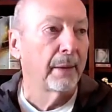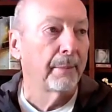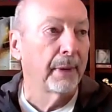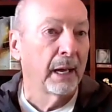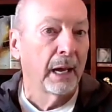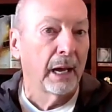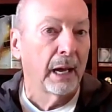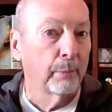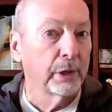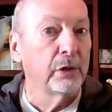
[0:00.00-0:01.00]

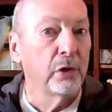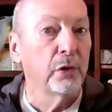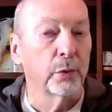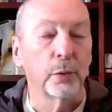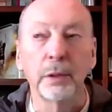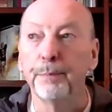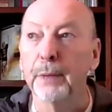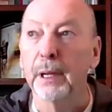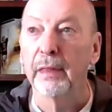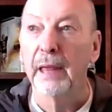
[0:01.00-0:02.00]
And we
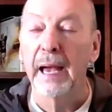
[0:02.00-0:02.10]
knew